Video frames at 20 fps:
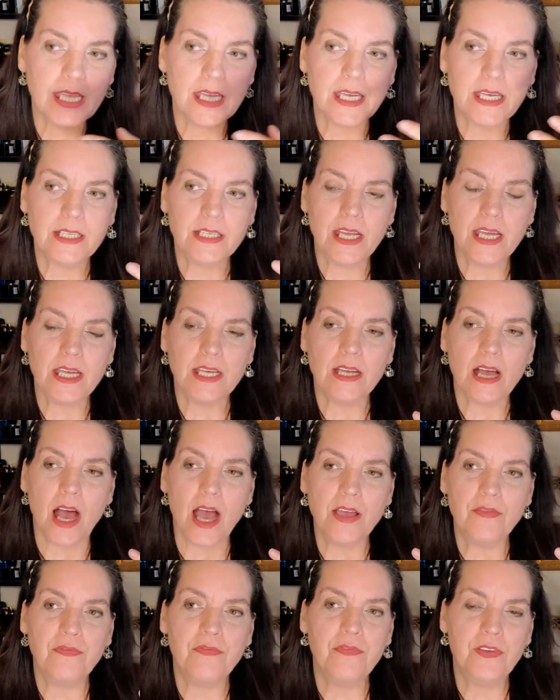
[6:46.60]
It, it,
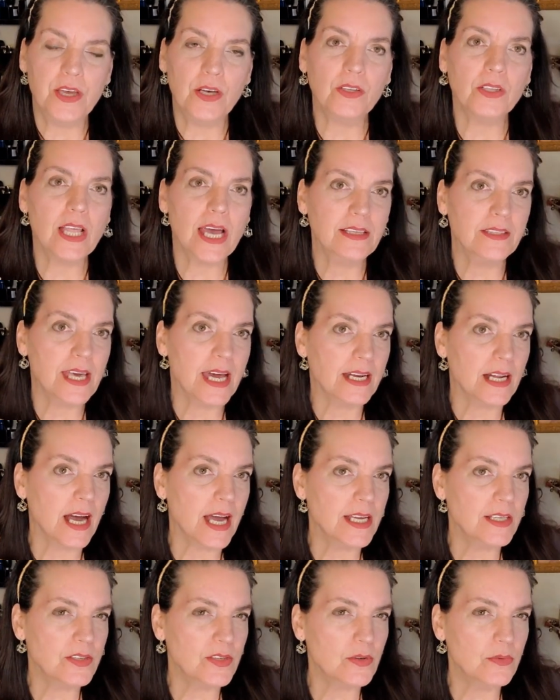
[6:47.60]
I feel like that
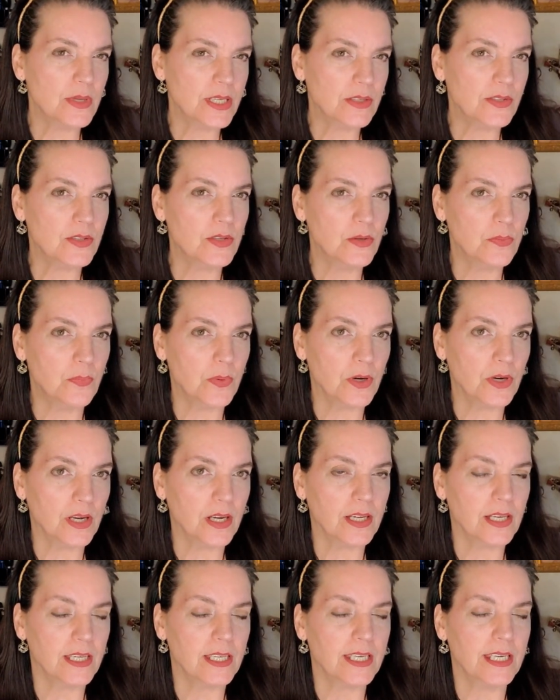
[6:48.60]
ISOE Super
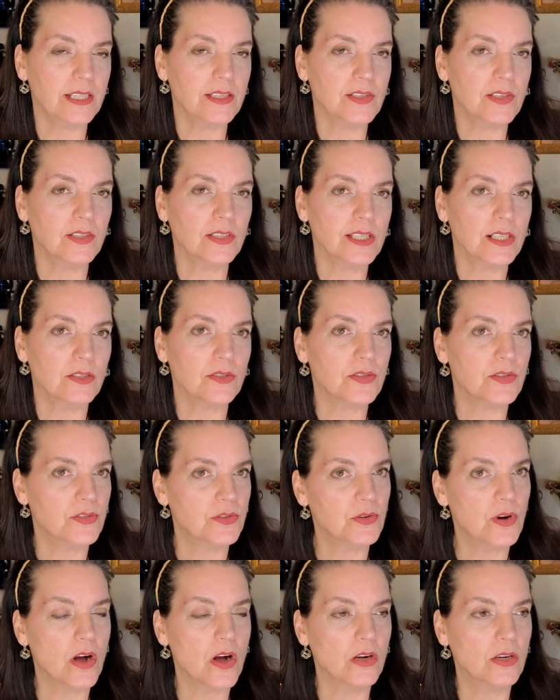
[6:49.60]
gets a little
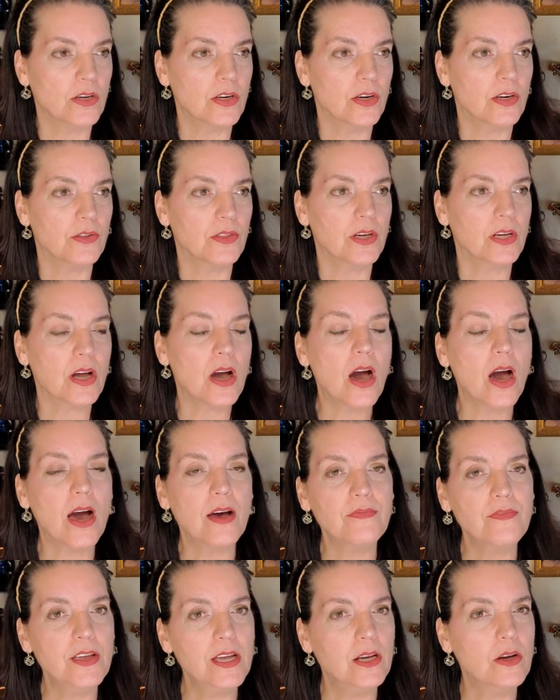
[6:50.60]
stronger. The
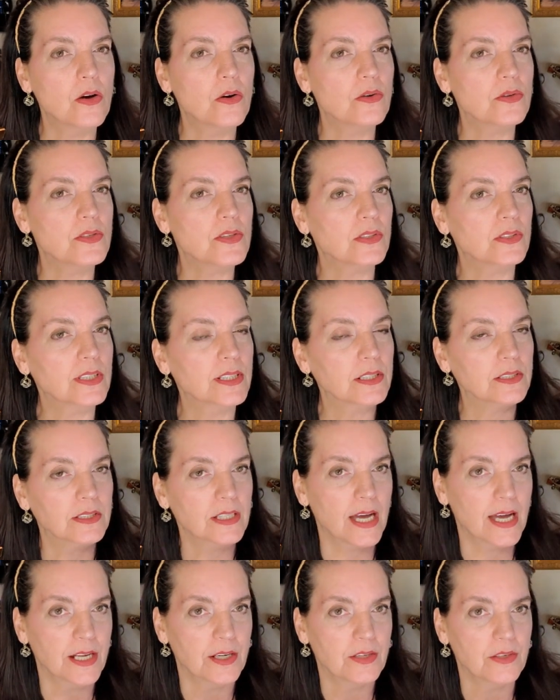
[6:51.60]
coffee goes a little
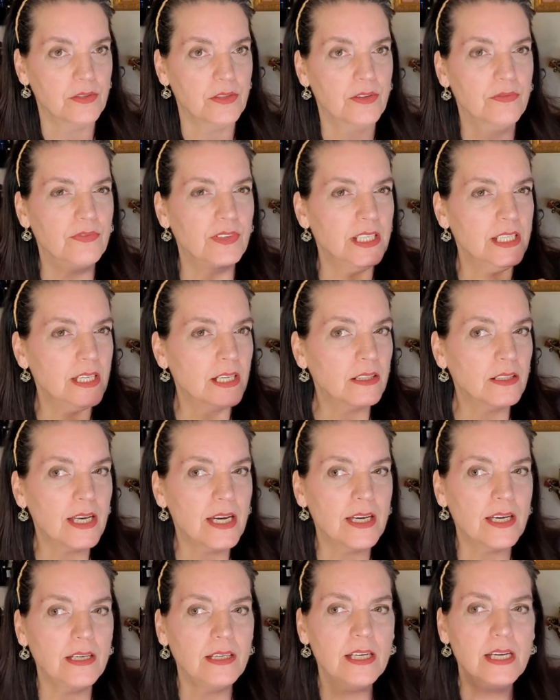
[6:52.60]
lighter. The
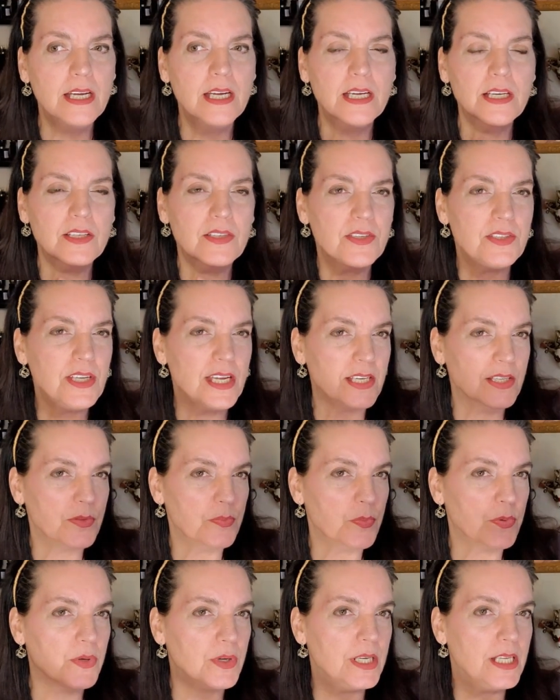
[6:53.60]
vanilla stays
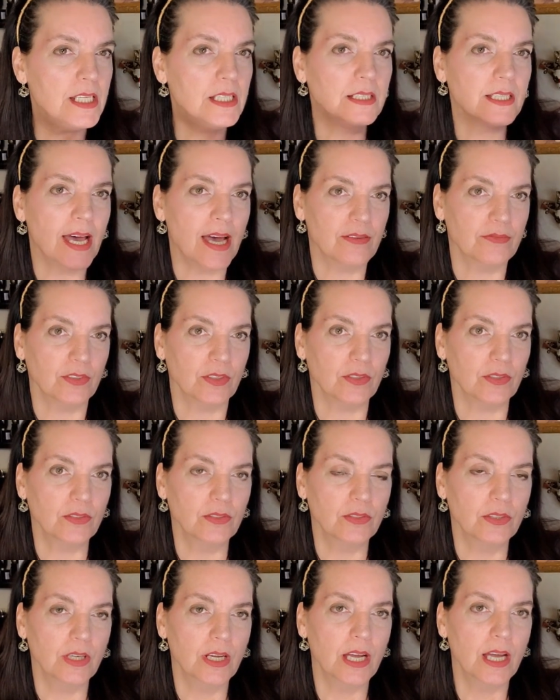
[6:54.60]
pretty level.
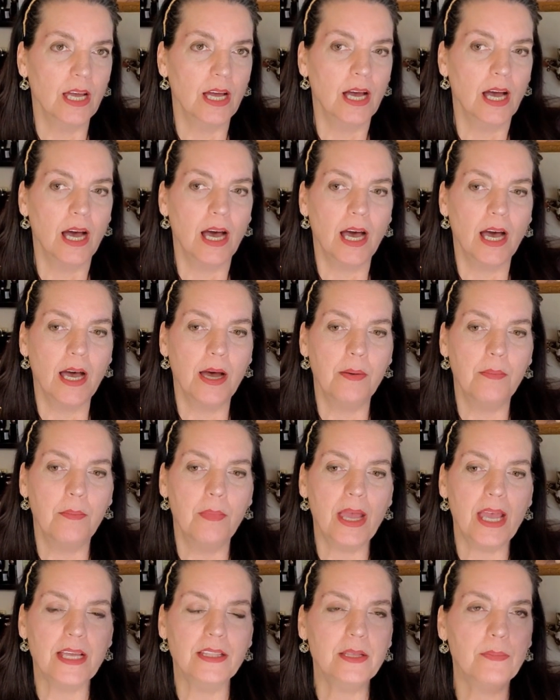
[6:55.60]
Um,
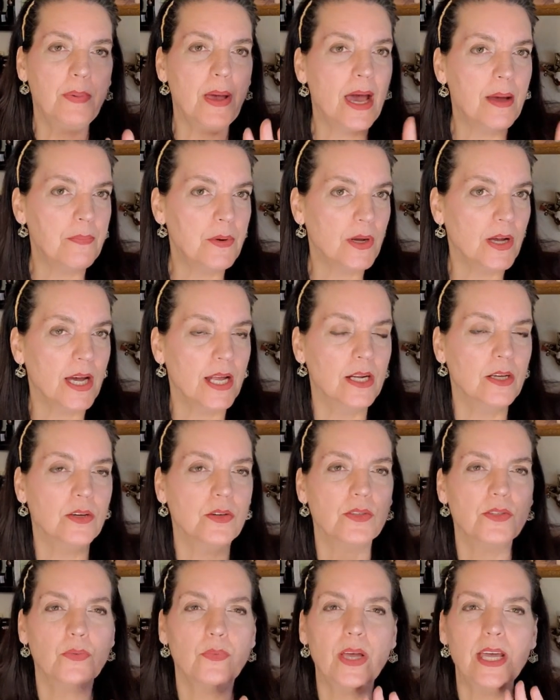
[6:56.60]
and the pepper kind of
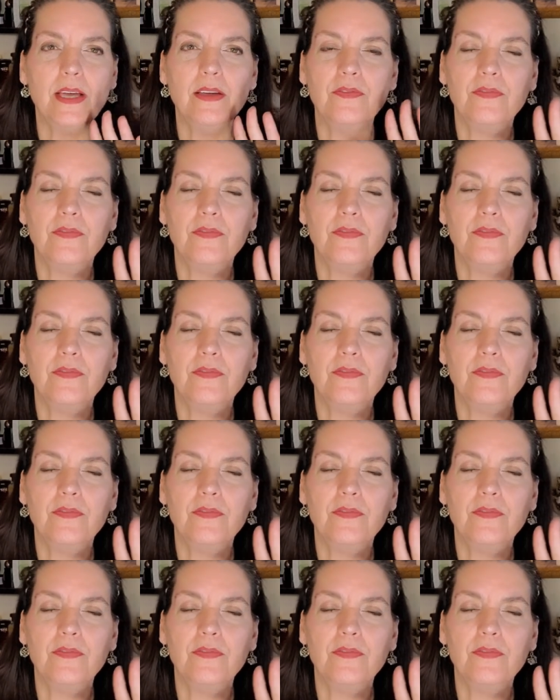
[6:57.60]
goes away.